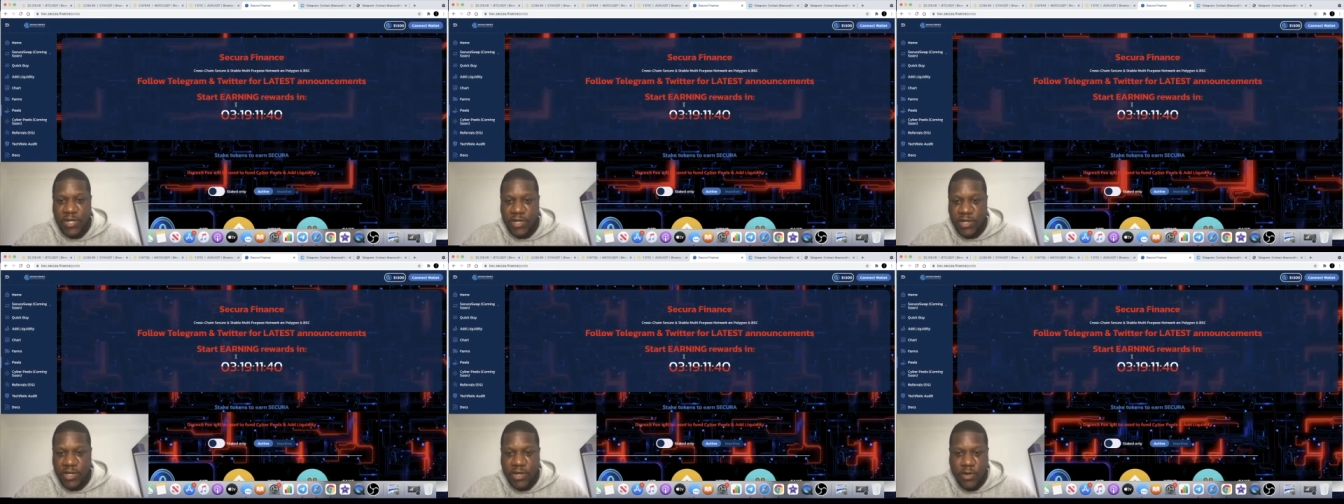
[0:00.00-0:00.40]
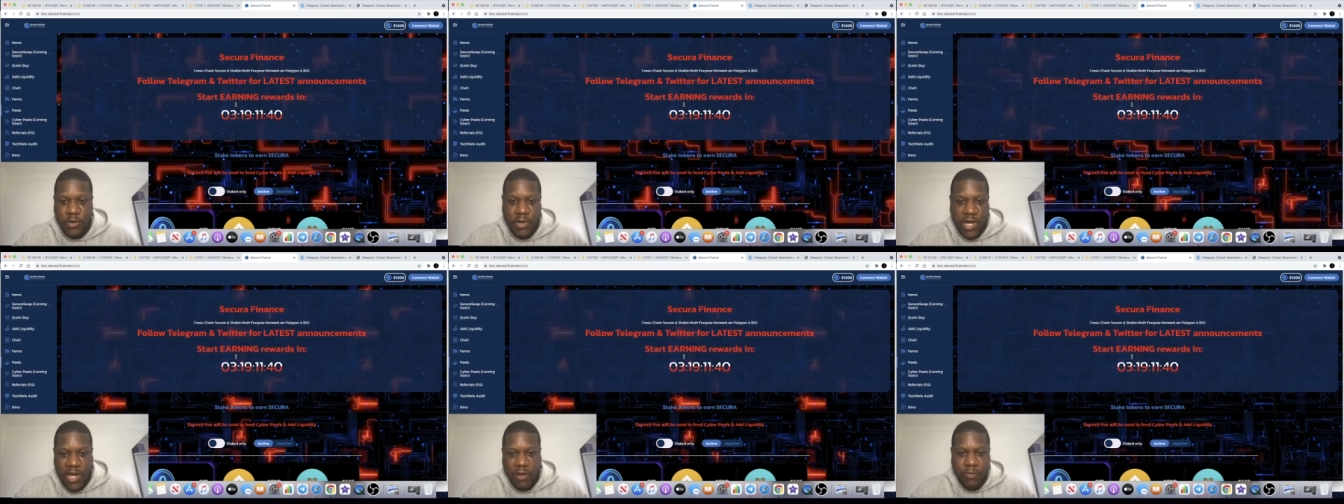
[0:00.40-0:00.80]
you know,
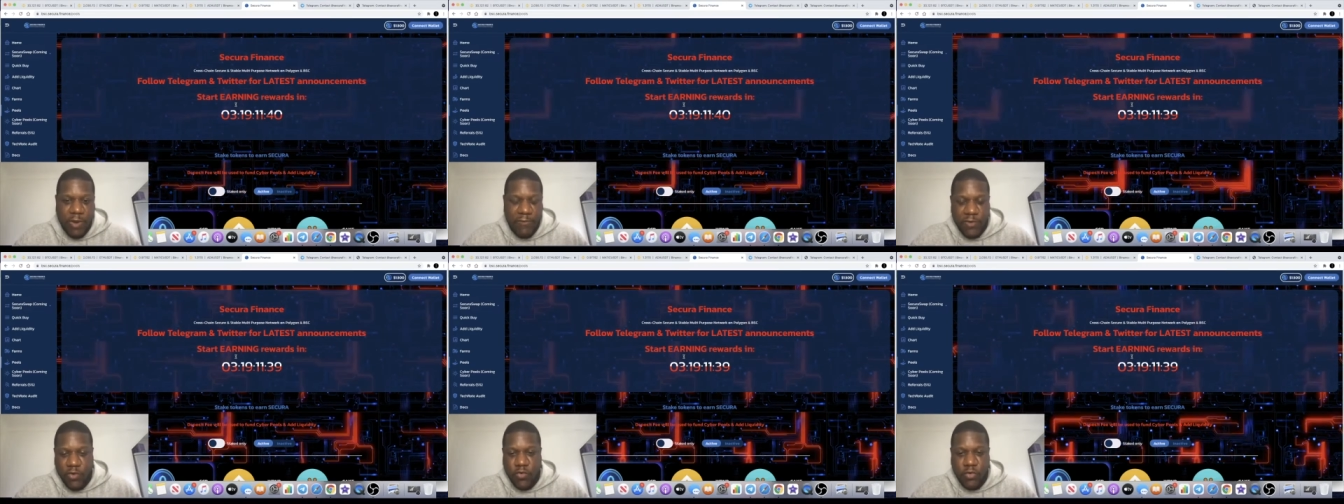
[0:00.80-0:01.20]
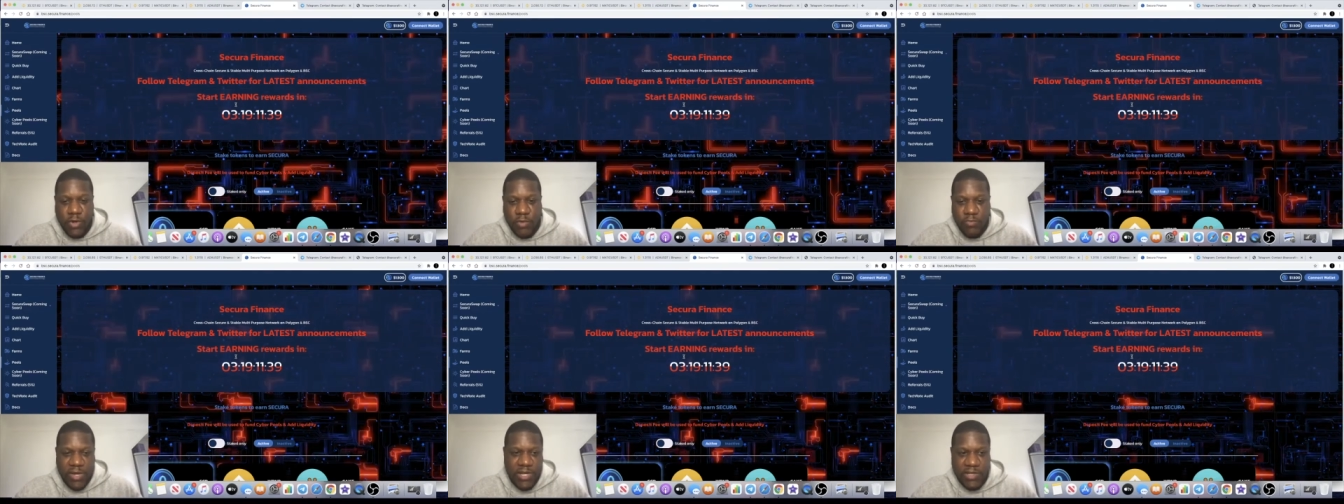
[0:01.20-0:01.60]
uh, whether all the
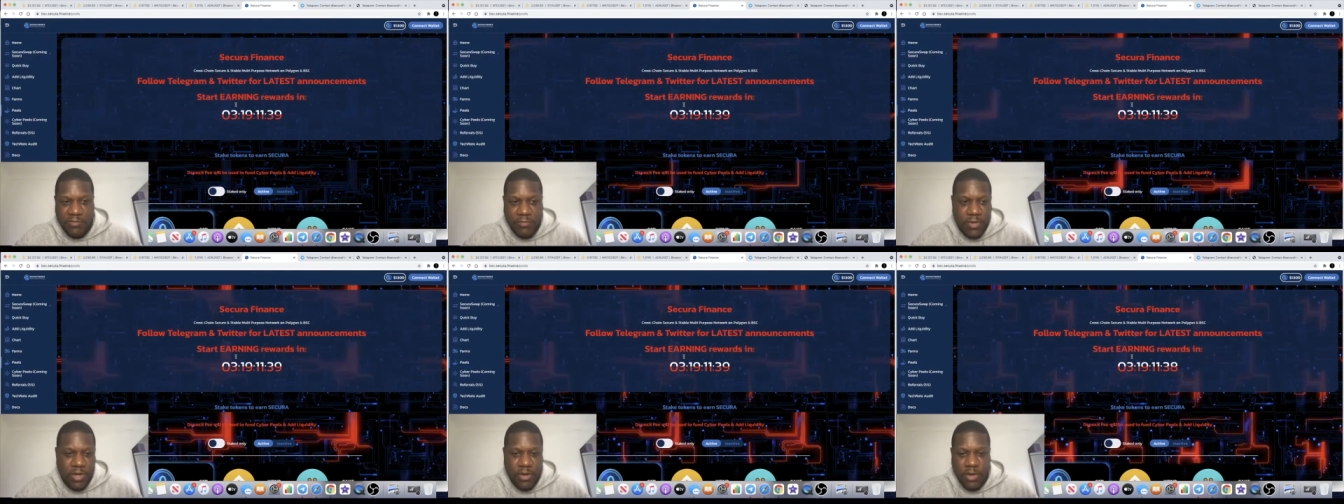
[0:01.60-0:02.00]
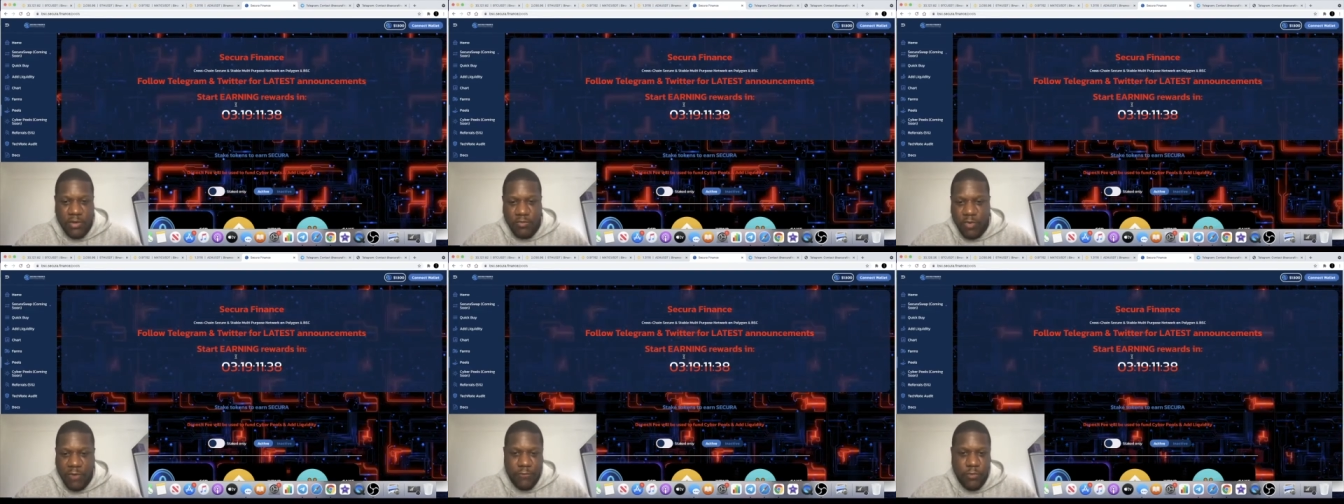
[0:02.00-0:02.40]
bits, uh,
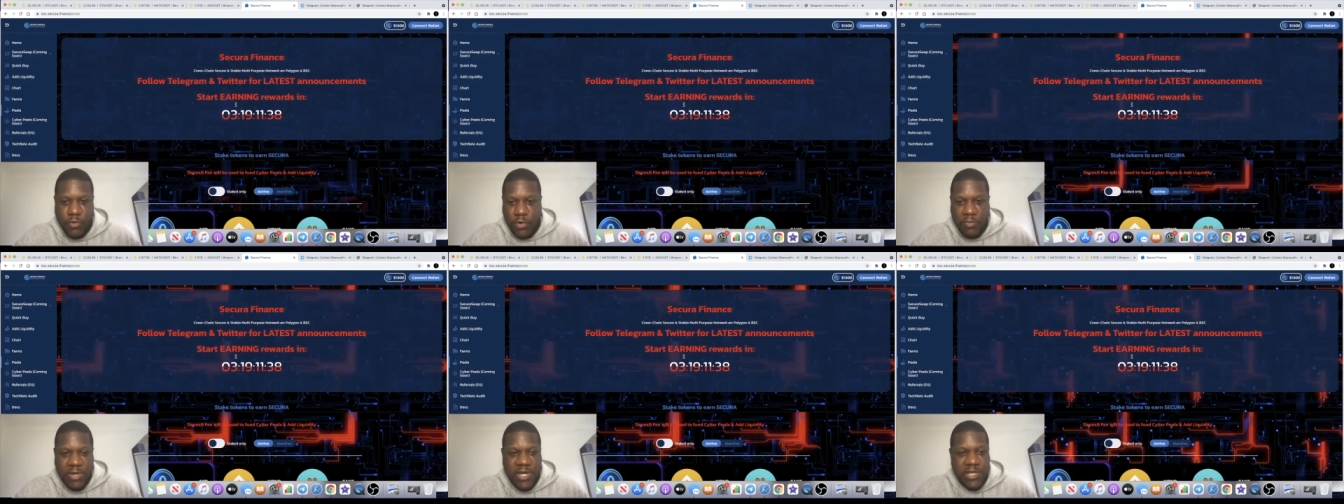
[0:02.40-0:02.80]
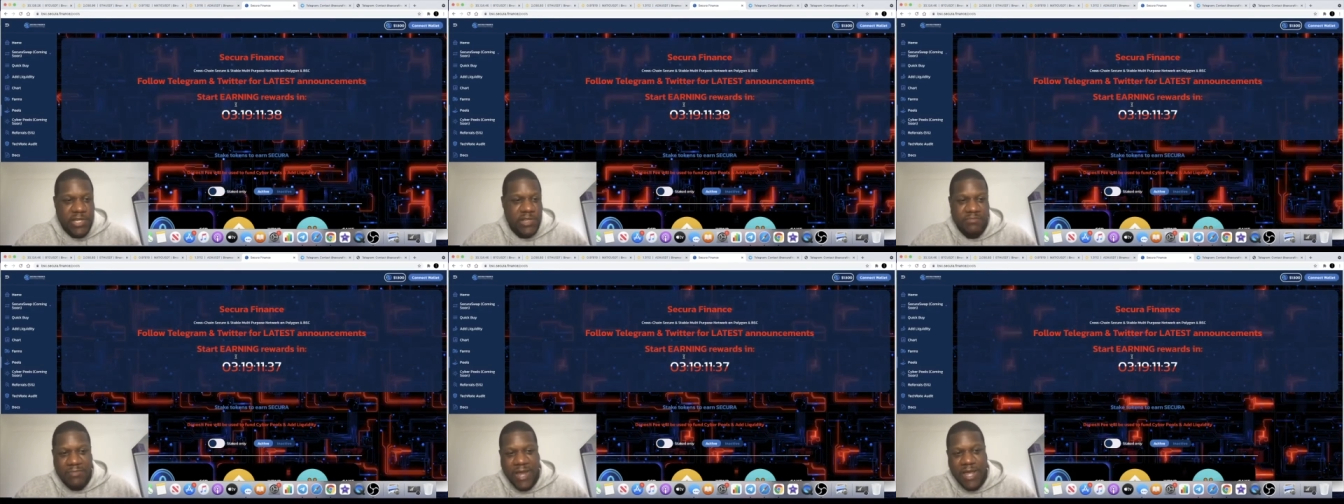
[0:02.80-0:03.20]
whether all the
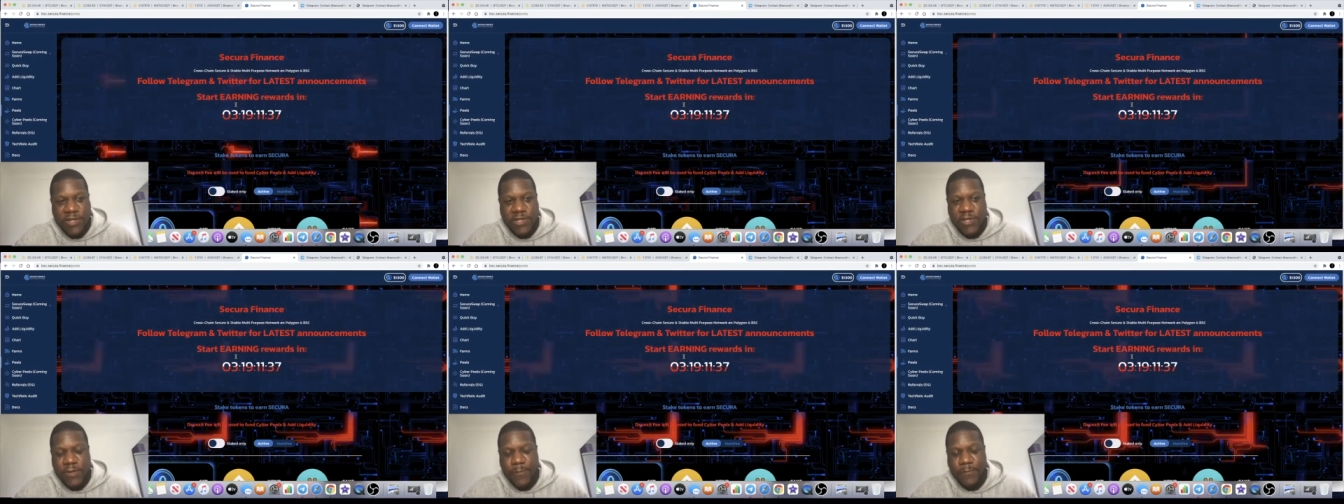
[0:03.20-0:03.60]
pieces match.